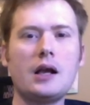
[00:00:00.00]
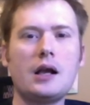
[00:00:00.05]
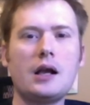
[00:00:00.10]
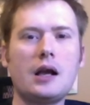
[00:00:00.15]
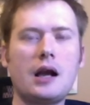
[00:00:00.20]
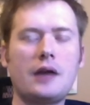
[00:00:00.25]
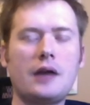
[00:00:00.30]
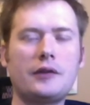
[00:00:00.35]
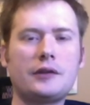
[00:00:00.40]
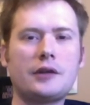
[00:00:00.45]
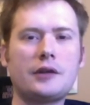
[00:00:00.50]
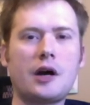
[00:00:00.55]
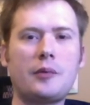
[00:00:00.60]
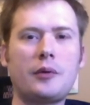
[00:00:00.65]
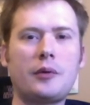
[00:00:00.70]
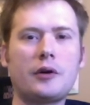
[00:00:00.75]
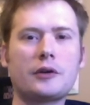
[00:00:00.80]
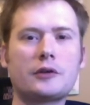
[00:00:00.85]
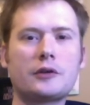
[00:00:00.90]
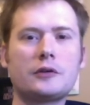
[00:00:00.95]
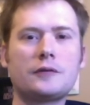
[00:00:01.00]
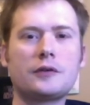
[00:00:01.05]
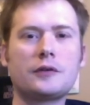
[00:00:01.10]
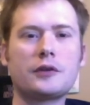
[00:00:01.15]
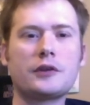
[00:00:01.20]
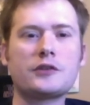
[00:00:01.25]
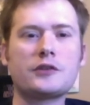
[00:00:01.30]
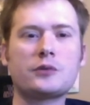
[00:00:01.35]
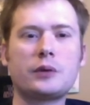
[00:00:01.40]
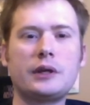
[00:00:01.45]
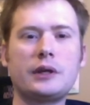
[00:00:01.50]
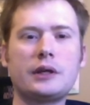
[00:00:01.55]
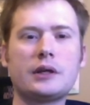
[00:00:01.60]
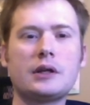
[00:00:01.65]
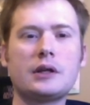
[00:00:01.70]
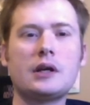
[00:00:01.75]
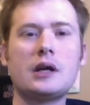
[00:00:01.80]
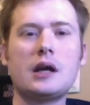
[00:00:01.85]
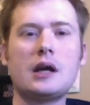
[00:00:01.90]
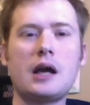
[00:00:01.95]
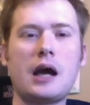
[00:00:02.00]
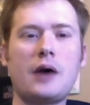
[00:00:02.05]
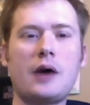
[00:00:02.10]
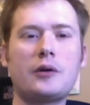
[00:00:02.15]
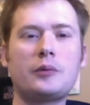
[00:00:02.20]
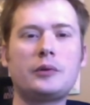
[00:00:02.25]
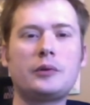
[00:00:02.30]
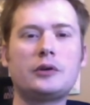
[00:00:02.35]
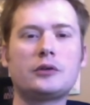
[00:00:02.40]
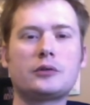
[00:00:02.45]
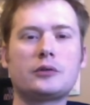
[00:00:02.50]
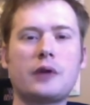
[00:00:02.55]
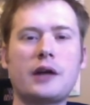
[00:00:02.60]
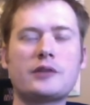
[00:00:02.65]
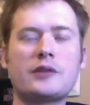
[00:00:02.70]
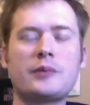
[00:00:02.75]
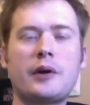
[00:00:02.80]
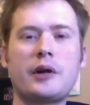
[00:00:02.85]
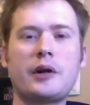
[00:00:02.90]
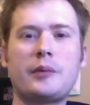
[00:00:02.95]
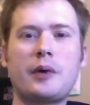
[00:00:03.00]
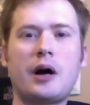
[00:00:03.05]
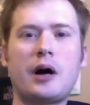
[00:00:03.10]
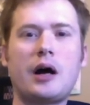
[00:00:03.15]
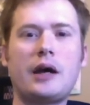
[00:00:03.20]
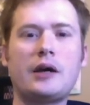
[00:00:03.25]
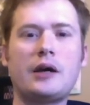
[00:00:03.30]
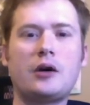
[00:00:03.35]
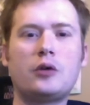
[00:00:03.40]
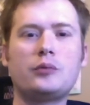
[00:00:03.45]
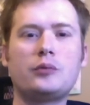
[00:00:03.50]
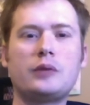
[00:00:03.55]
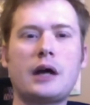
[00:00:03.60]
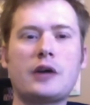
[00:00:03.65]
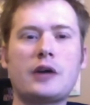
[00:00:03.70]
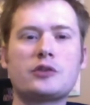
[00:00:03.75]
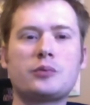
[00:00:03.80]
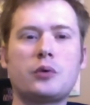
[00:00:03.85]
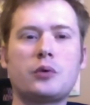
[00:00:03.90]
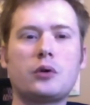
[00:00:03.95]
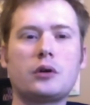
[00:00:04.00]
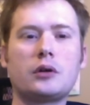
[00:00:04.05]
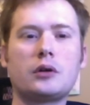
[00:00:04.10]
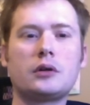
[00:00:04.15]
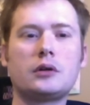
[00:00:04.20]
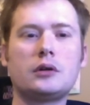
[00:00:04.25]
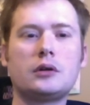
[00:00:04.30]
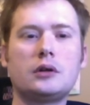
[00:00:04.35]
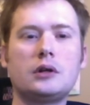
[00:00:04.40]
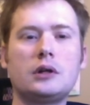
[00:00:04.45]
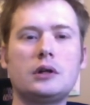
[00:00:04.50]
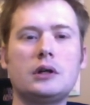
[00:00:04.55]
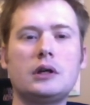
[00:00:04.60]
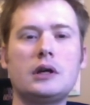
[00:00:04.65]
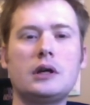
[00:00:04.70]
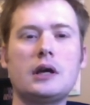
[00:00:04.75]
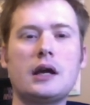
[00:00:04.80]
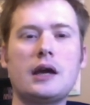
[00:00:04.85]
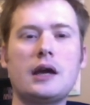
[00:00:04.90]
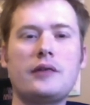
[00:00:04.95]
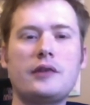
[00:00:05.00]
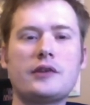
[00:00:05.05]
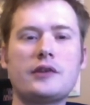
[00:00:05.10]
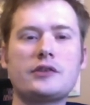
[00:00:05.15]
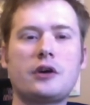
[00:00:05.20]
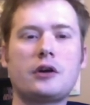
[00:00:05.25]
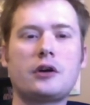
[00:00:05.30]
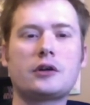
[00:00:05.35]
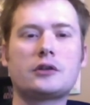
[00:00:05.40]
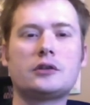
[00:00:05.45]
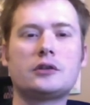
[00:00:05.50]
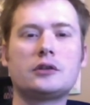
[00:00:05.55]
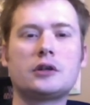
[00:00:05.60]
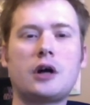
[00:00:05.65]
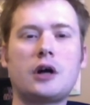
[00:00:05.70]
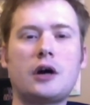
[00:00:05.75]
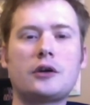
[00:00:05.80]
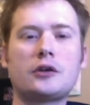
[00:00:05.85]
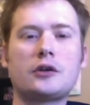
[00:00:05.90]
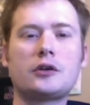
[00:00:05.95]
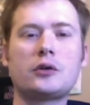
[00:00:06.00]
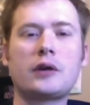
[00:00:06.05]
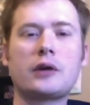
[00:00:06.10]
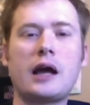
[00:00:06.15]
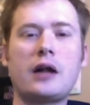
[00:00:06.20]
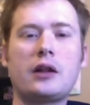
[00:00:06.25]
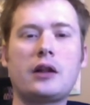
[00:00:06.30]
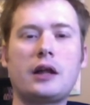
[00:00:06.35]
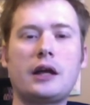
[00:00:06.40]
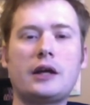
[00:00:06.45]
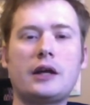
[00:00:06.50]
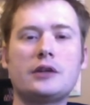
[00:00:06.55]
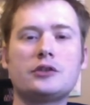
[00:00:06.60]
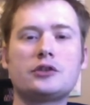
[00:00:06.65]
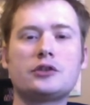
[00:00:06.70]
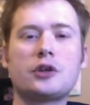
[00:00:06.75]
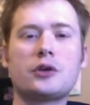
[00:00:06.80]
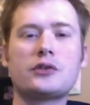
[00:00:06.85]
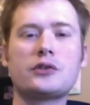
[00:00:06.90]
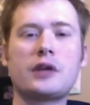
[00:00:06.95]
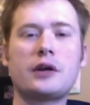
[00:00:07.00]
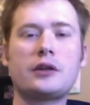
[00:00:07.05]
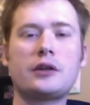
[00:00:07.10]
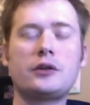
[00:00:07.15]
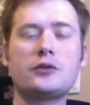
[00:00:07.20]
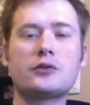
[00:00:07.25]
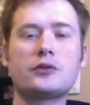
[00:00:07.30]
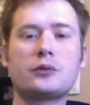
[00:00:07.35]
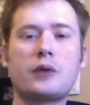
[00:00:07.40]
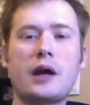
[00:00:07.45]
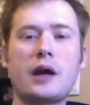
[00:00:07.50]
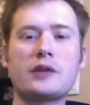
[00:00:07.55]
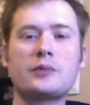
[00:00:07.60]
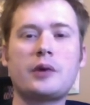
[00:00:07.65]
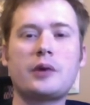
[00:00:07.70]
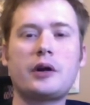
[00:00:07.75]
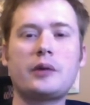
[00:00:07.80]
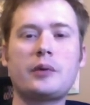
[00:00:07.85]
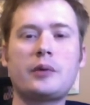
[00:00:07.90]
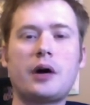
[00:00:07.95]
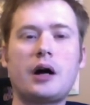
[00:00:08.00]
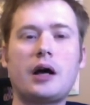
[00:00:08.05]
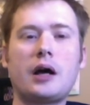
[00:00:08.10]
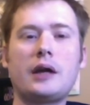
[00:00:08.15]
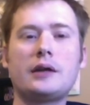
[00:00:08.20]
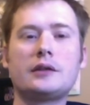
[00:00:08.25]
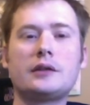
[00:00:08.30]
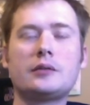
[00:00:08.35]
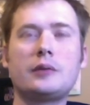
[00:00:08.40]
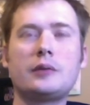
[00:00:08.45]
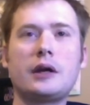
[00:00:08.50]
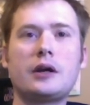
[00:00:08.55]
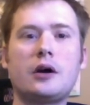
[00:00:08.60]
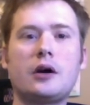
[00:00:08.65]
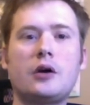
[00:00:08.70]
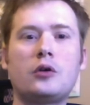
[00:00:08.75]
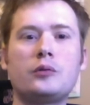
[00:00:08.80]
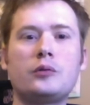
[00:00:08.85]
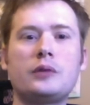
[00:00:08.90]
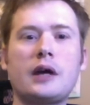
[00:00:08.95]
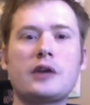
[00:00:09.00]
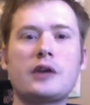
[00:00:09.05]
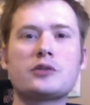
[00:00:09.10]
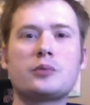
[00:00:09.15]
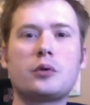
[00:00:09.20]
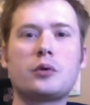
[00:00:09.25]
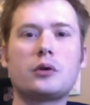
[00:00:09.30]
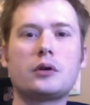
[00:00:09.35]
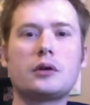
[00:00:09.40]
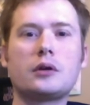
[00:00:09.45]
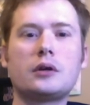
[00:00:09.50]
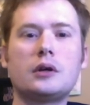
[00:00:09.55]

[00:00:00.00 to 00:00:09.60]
And the top article for this week, how to build a Raspberry Pi home dashboard. In this article, Connor O'Callaghan shows how to use a Raspberry Pi to make a home dashboard.